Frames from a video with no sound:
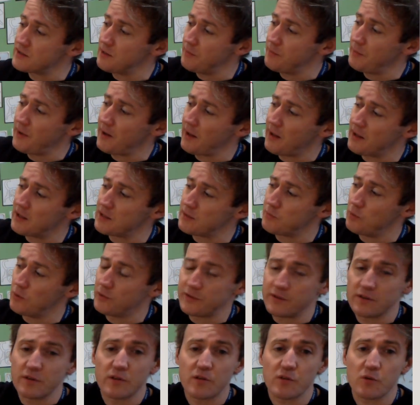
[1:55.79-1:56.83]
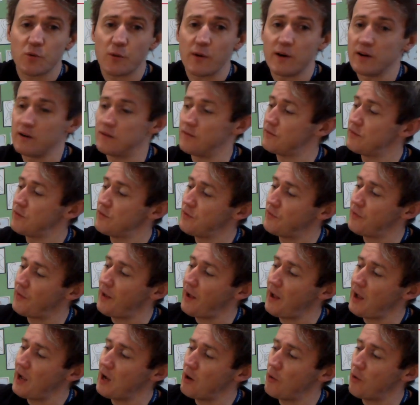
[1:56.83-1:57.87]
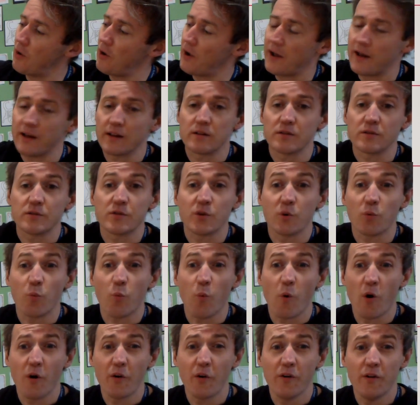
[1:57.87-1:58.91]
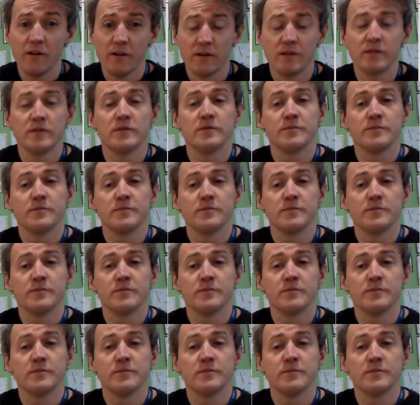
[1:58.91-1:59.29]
the minute hand is pointing to 12, the hour hand to 1.